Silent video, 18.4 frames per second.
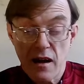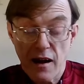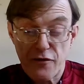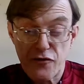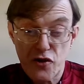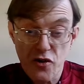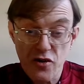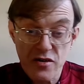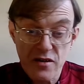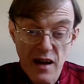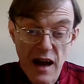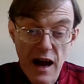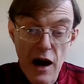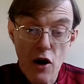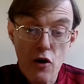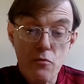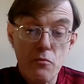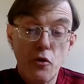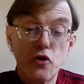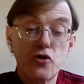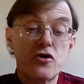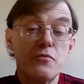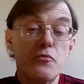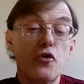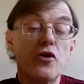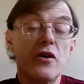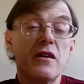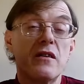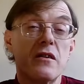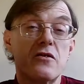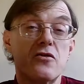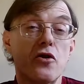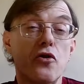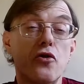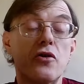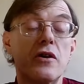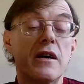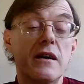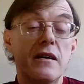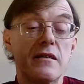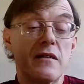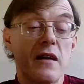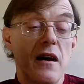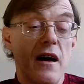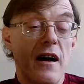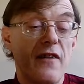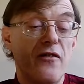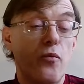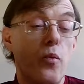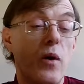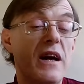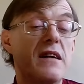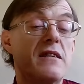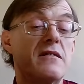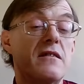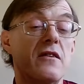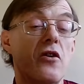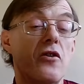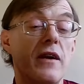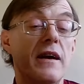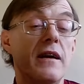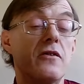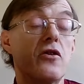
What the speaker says: of just how much money the Tories have wasted on it,